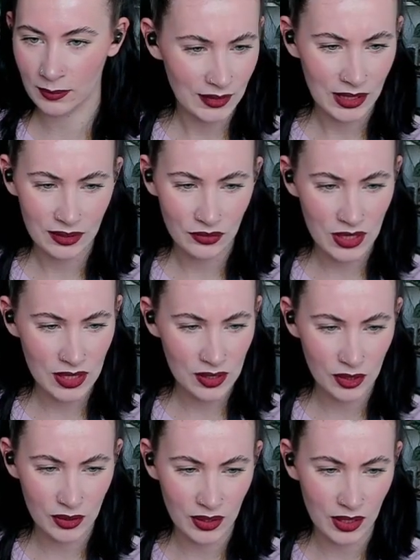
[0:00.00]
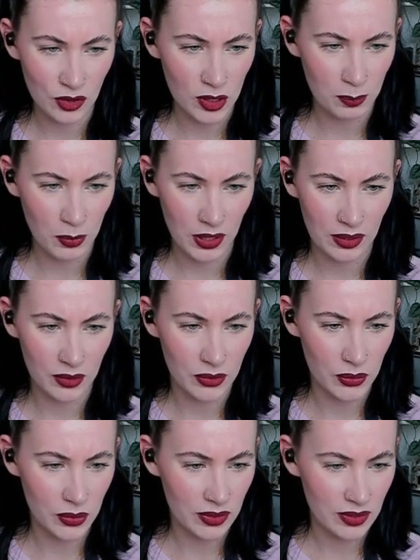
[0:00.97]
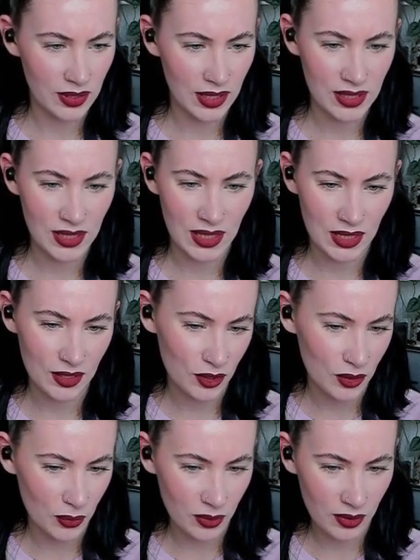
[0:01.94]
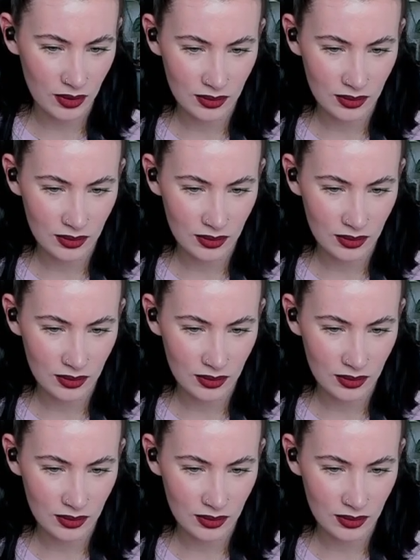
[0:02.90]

None of these look like just plain old doors. That's a kid's door.